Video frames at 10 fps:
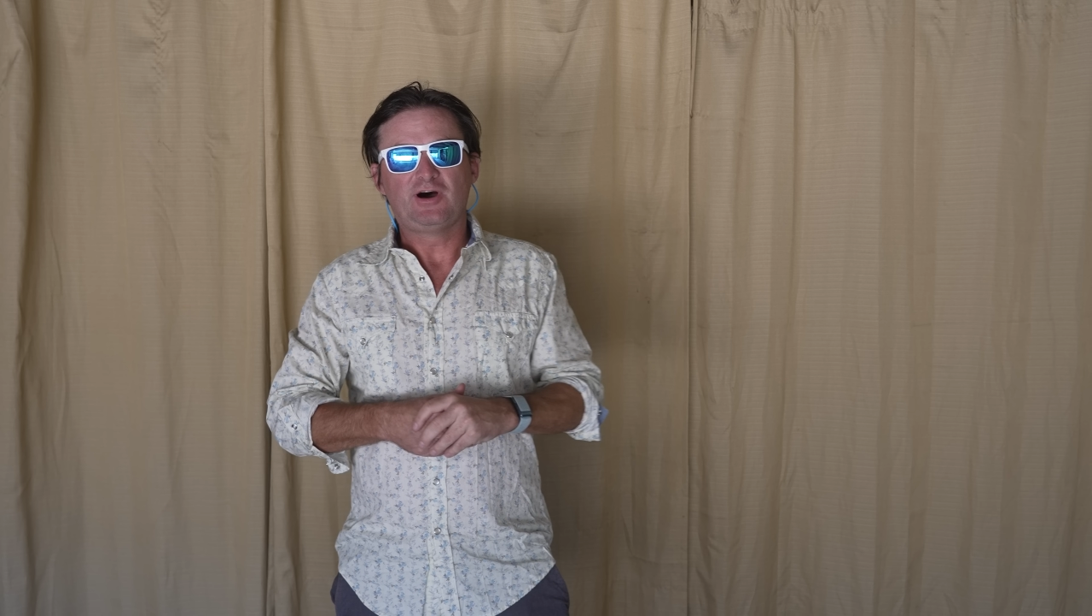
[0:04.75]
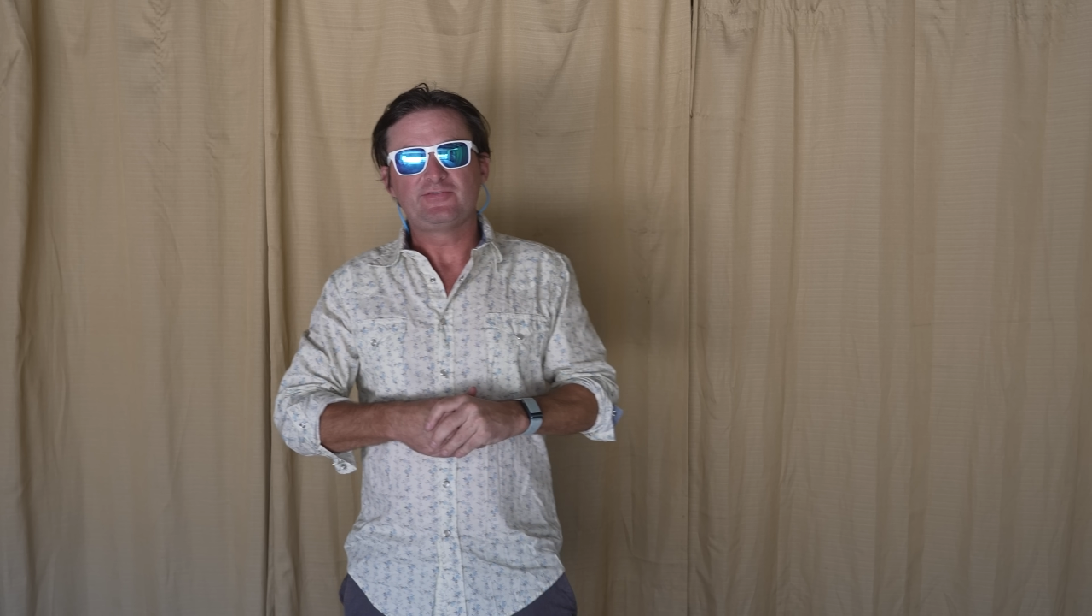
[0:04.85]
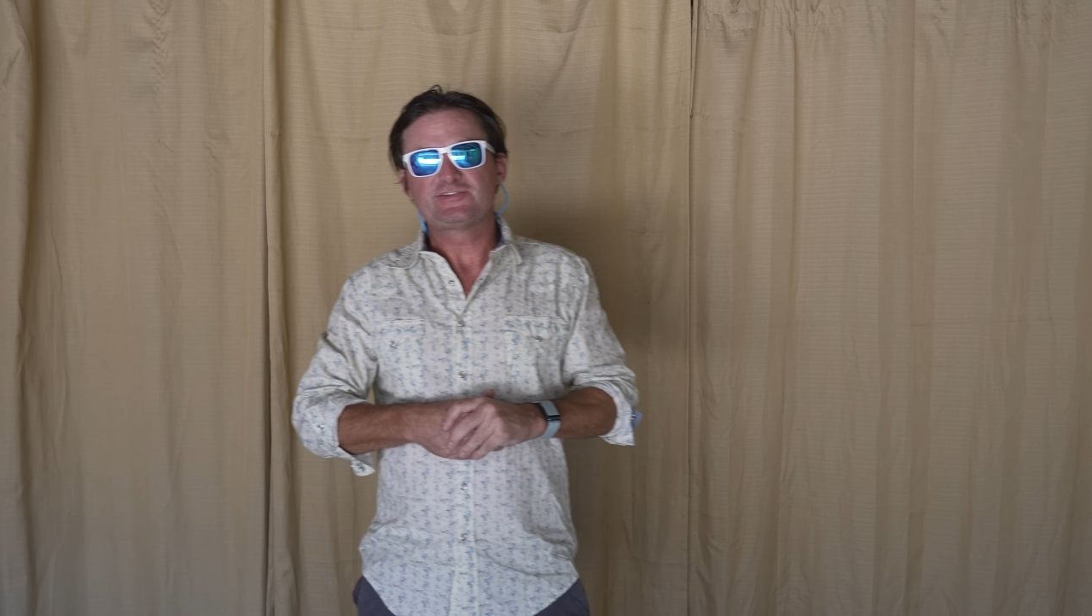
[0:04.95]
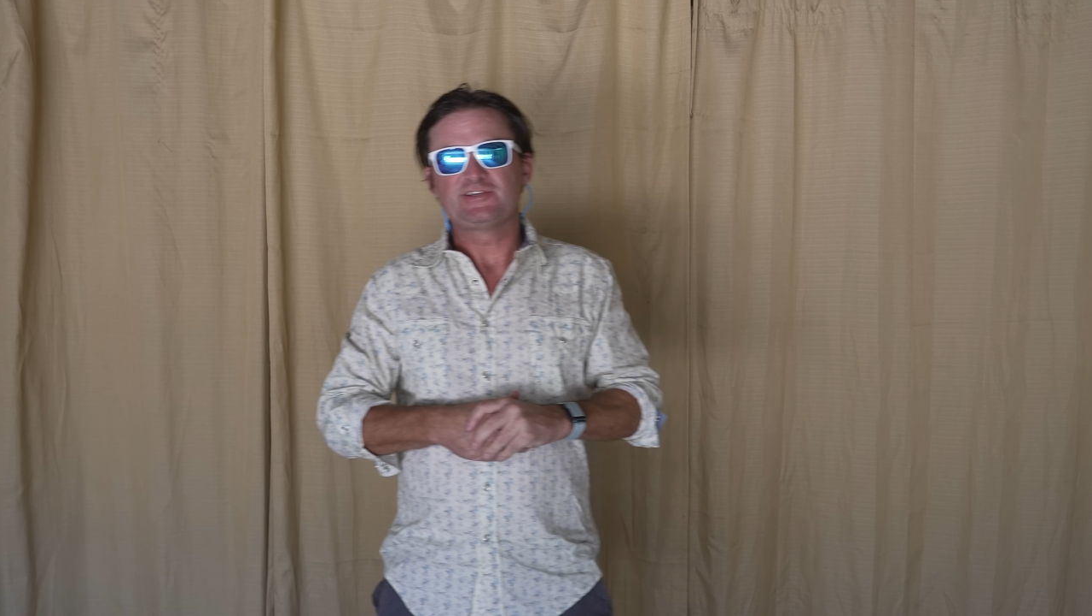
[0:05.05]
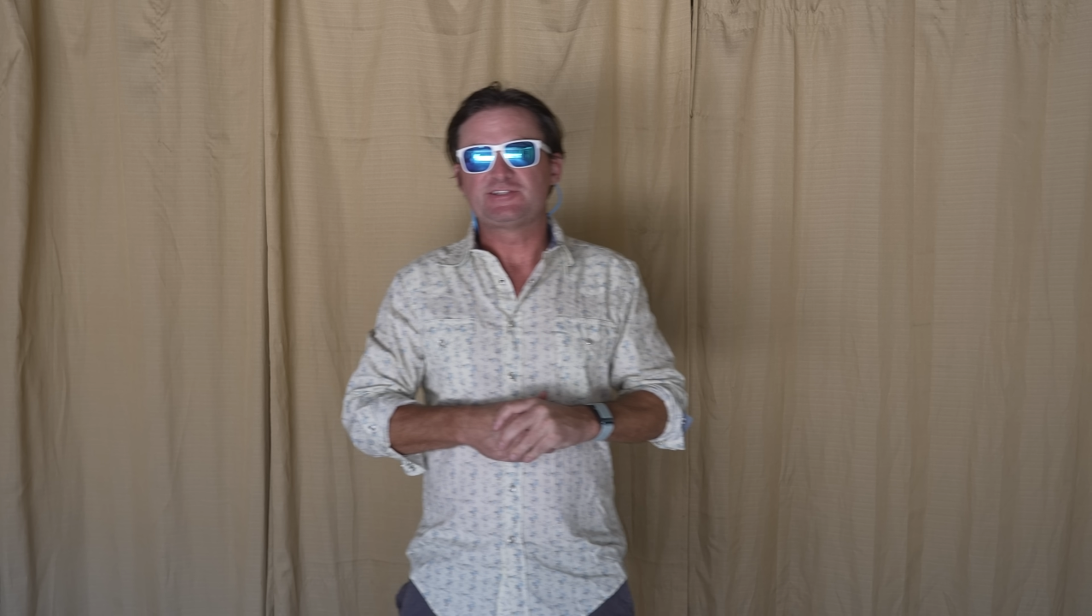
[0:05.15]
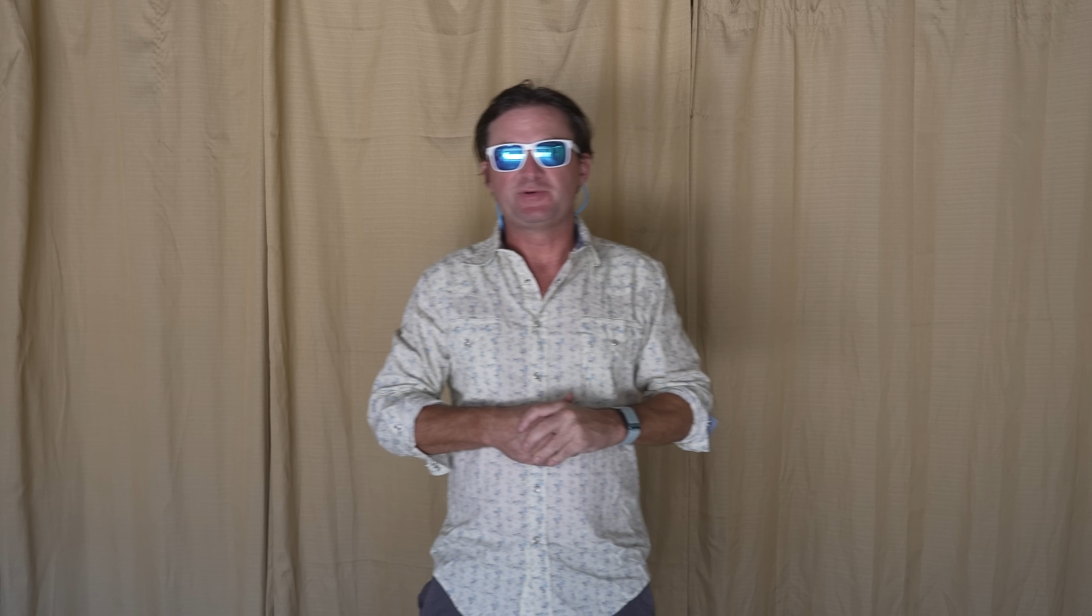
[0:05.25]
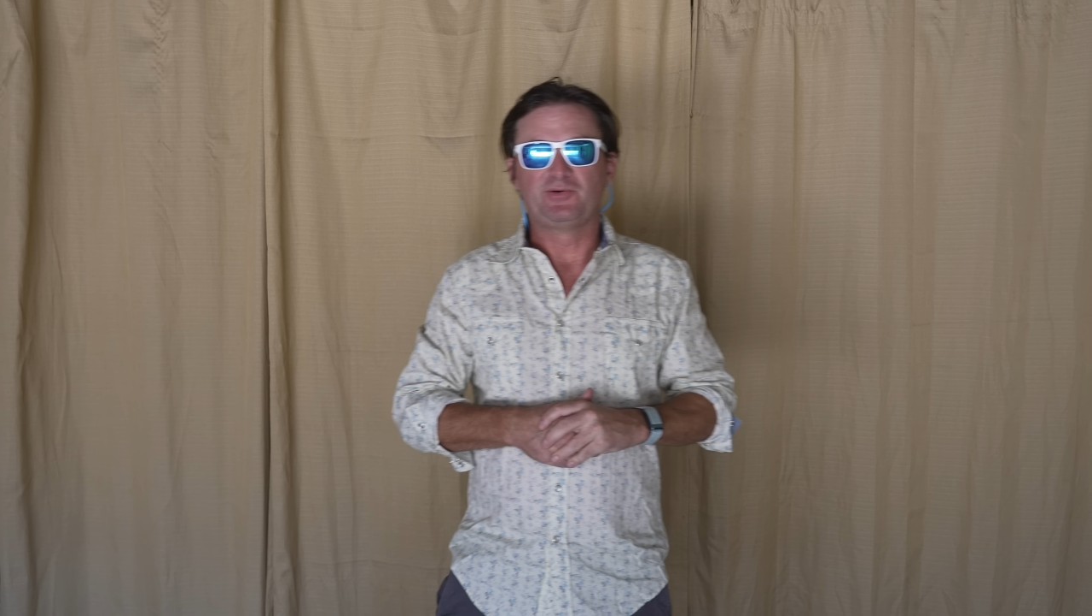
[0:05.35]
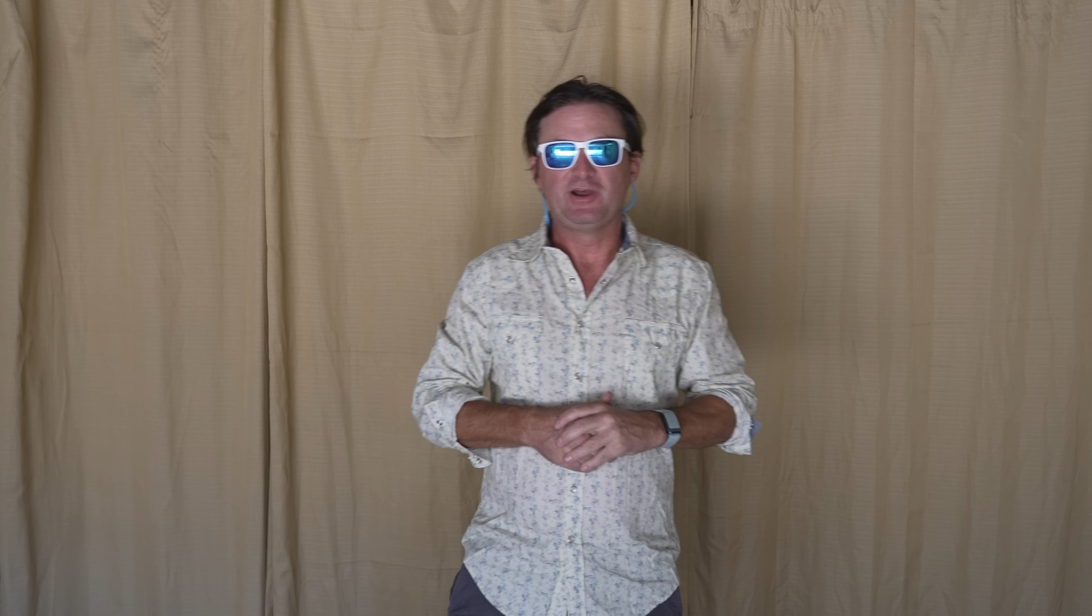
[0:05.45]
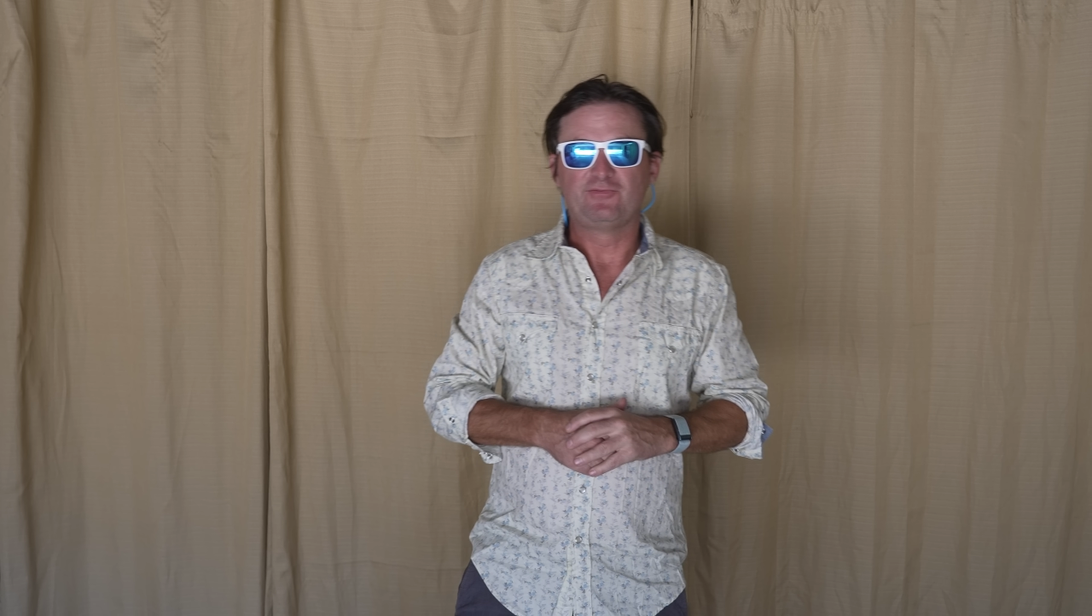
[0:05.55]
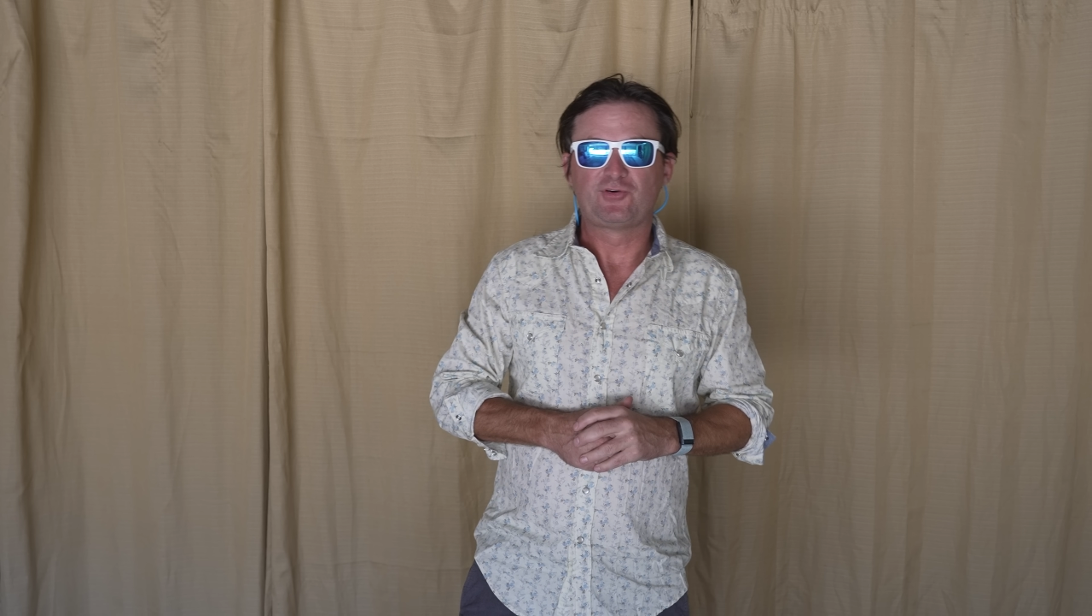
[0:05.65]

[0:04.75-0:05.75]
Obviously, it's been around